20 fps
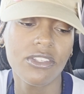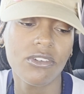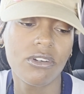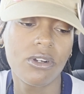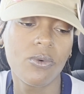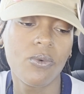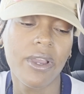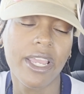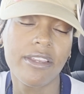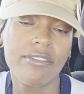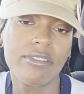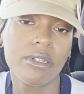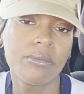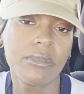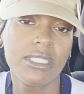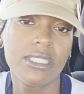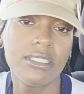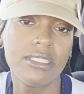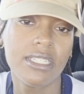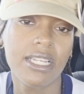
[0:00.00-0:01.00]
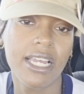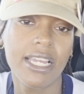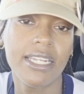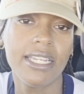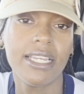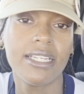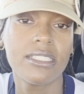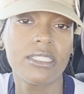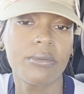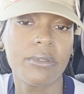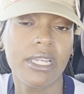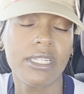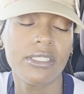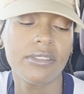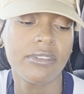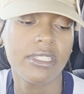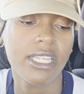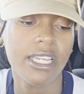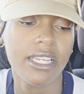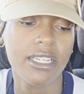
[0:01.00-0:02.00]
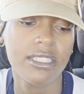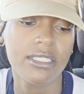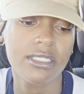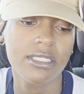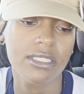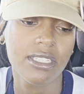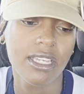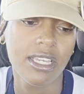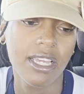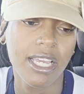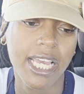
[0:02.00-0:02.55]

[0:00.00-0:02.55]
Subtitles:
throw away from the design aspect of the case.